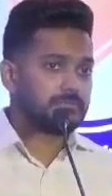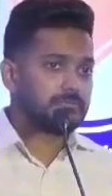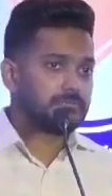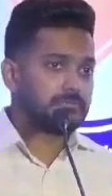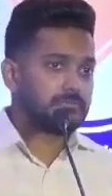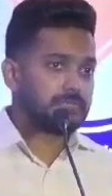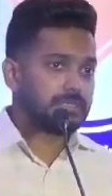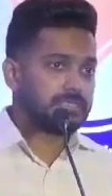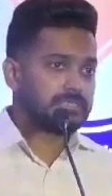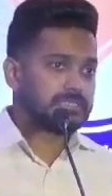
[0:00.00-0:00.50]

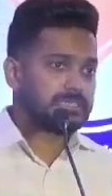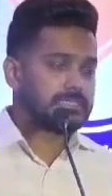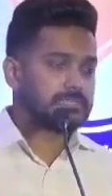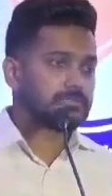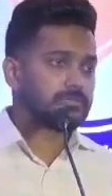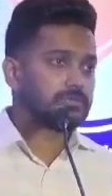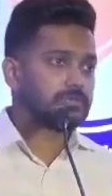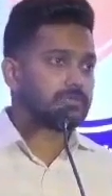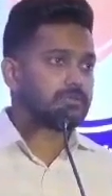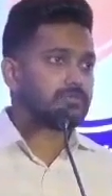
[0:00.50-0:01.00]
My sales
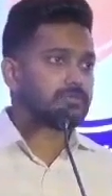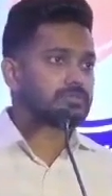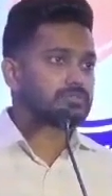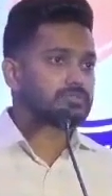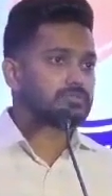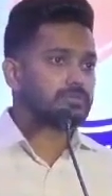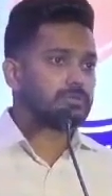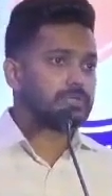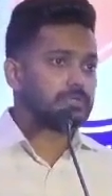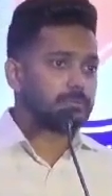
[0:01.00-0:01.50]
order goes
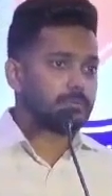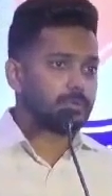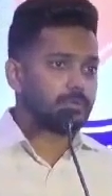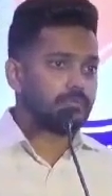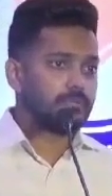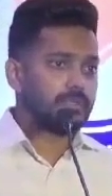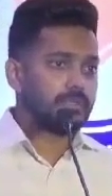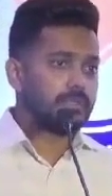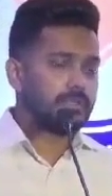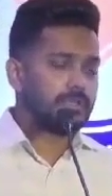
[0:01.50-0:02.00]
to an
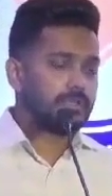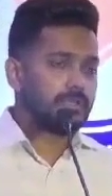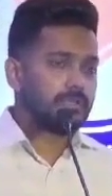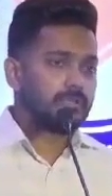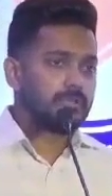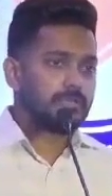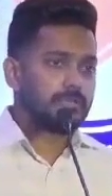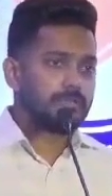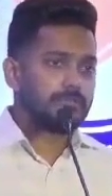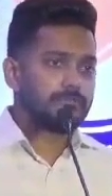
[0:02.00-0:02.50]
approval
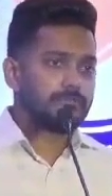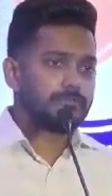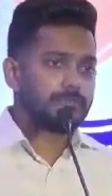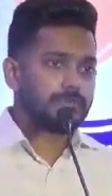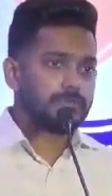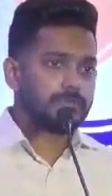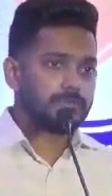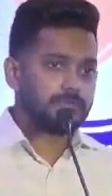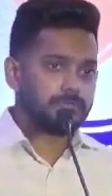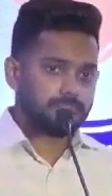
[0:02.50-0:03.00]
if
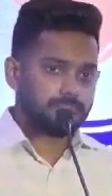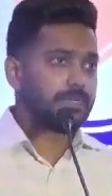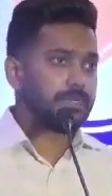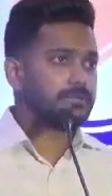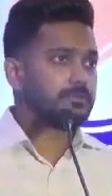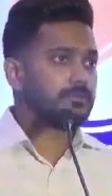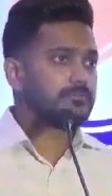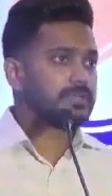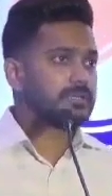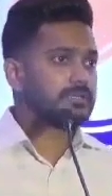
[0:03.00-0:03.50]
limit
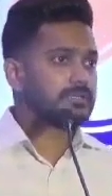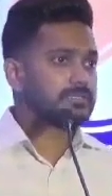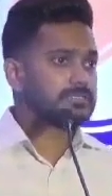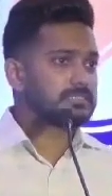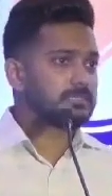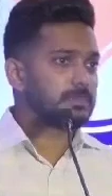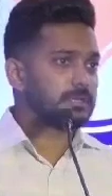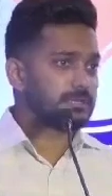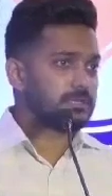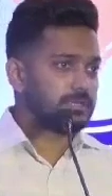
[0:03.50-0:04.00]
of that
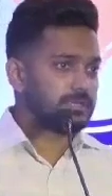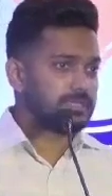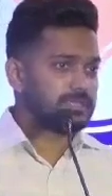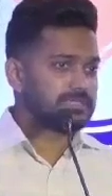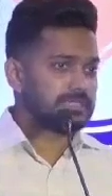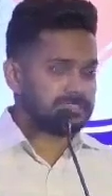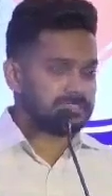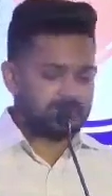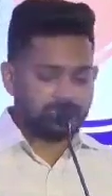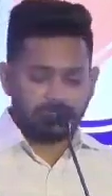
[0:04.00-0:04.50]
customer has
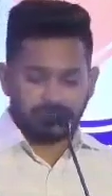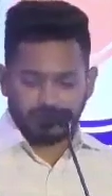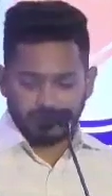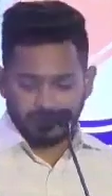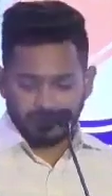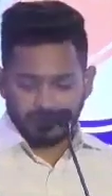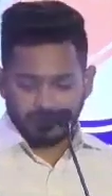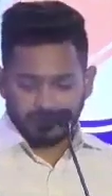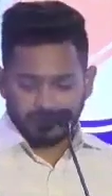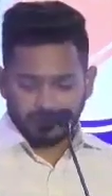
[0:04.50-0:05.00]
exceeded.
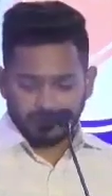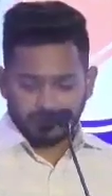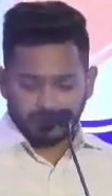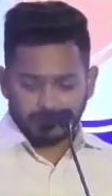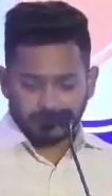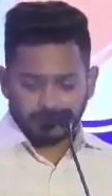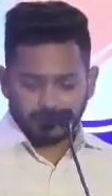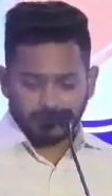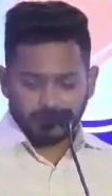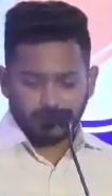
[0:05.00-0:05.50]

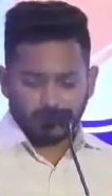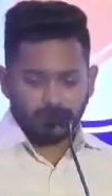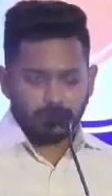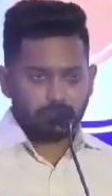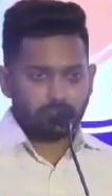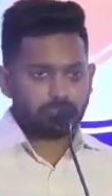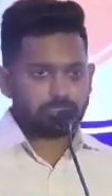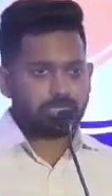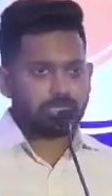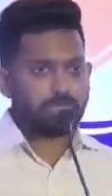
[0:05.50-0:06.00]
So all
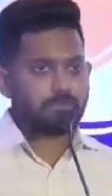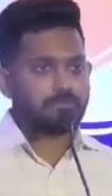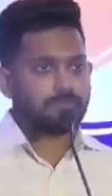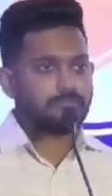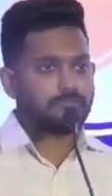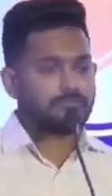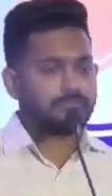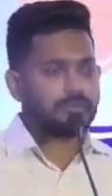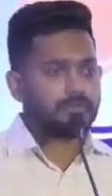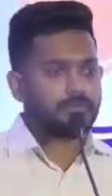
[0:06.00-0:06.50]
those kind of
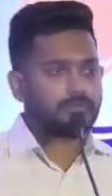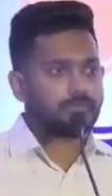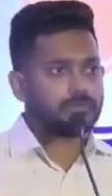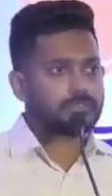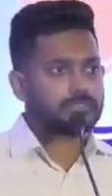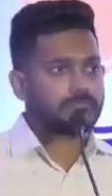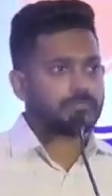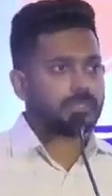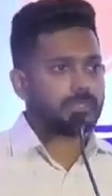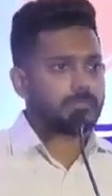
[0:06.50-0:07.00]

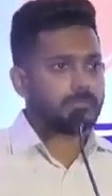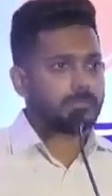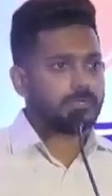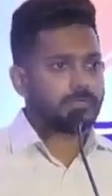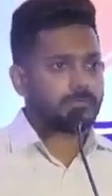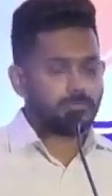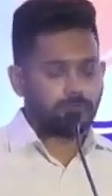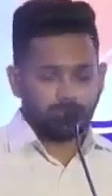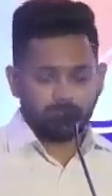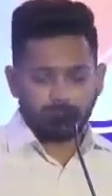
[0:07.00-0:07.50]
controls we are able
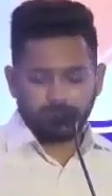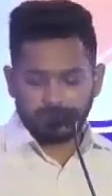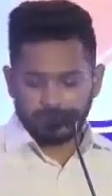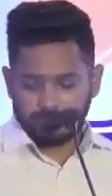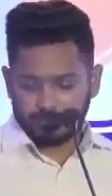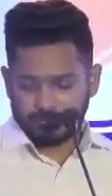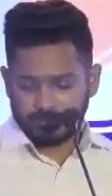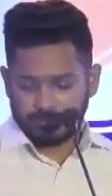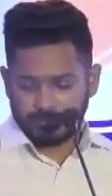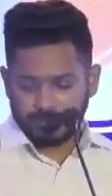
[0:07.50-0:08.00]
to implement
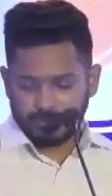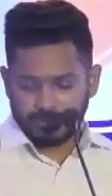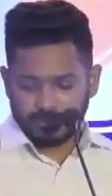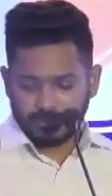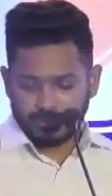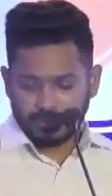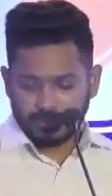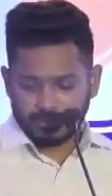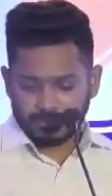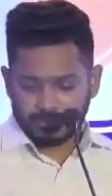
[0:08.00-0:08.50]

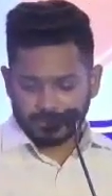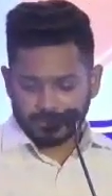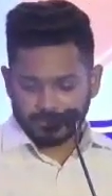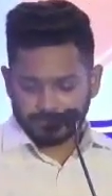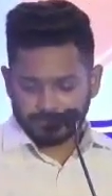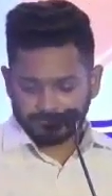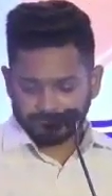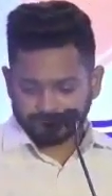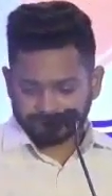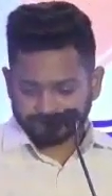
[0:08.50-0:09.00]
in our
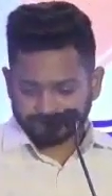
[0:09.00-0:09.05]
system.